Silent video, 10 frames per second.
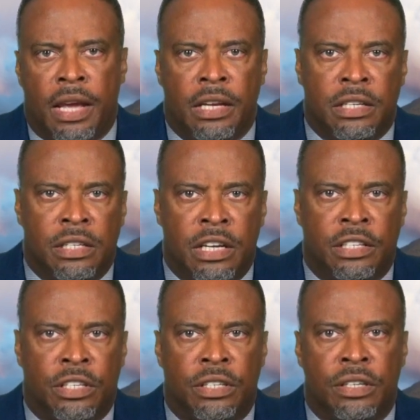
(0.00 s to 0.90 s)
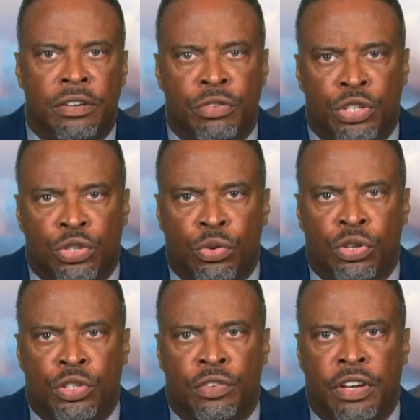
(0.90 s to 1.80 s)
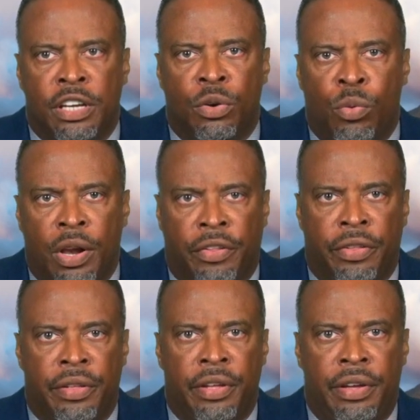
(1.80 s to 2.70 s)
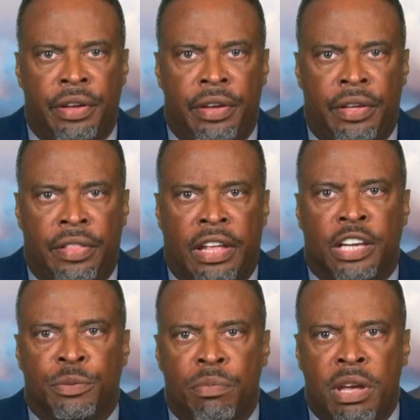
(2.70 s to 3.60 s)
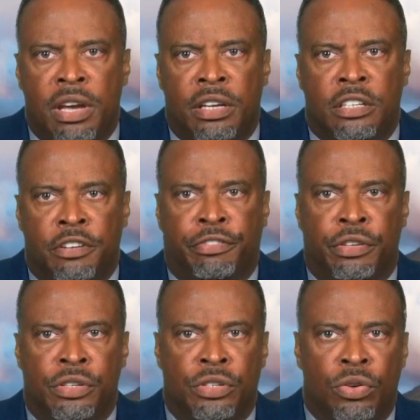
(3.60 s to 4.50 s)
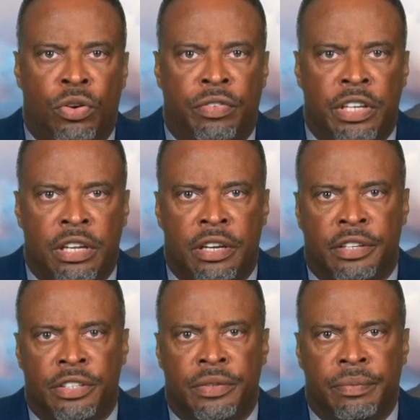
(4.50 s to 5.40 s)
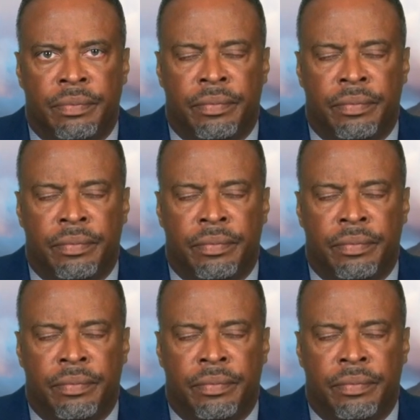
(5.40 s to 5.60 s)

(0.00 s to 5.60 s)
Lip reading: It is this resource of inner wealth that has made a difference over the years.